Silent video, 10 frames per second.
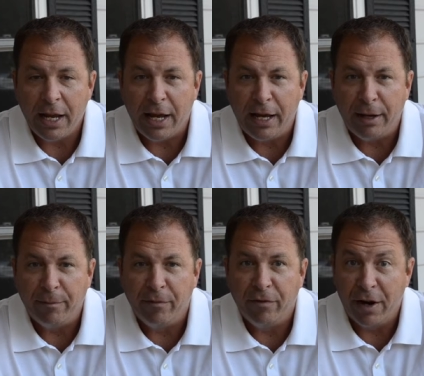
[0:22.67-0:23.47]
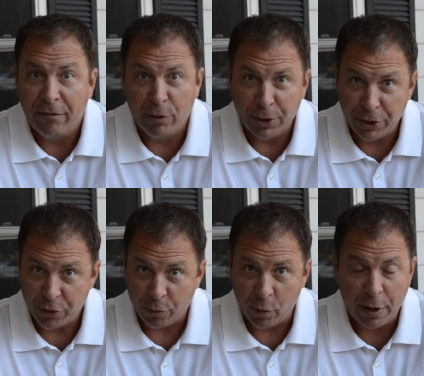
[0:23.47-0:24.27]
um, for everyone
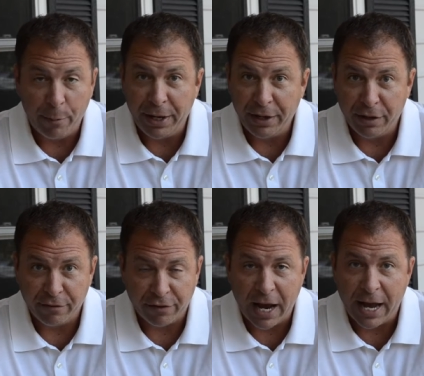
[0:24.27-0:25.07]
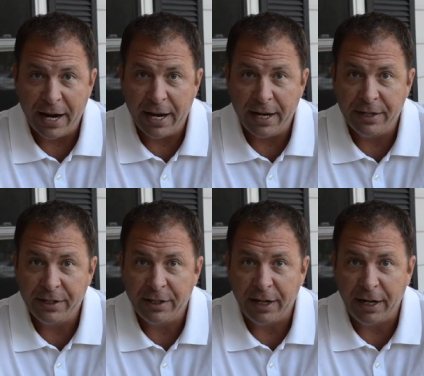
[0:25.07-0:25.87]
to wear pink on
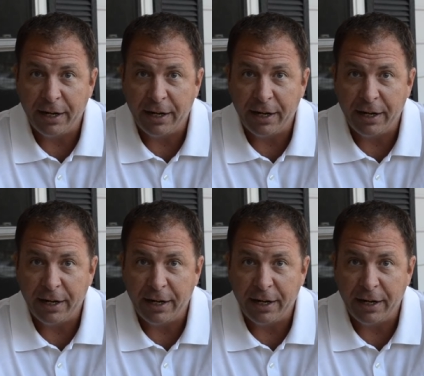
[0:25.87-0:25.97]
Fridays,